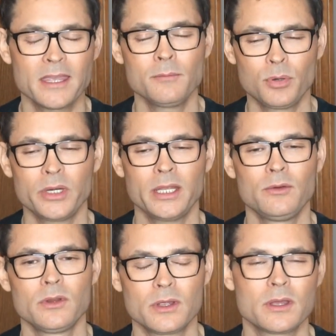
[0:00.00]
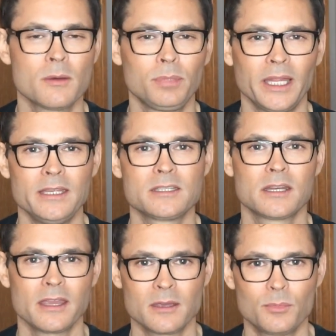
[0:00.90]
put in complaints
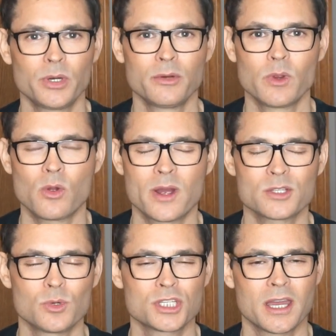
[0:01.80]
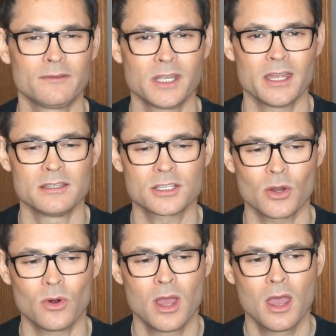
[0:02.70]
and I can put in requests, which I have done.
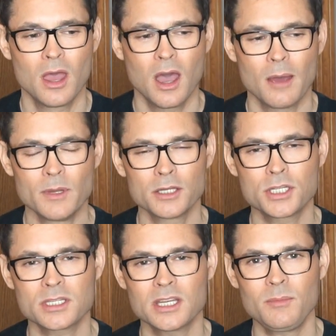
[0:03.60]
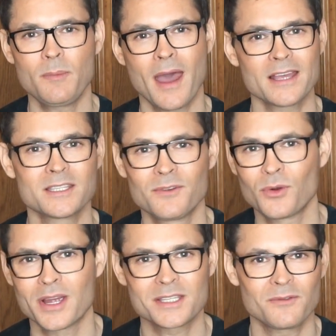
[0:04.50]
So I'm not just going to be passive
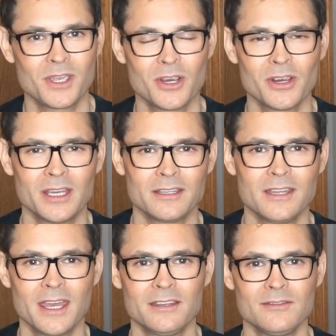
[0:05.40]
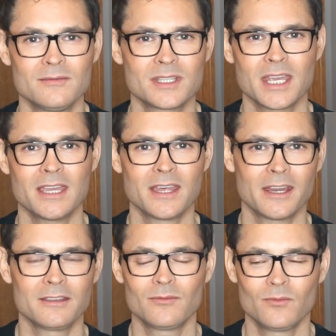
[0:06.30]
aggressive here and say
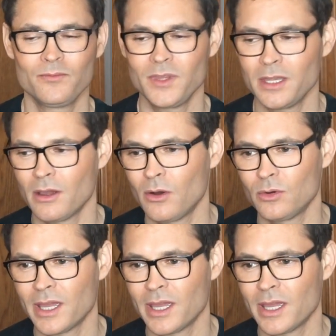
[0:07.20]
that, you know,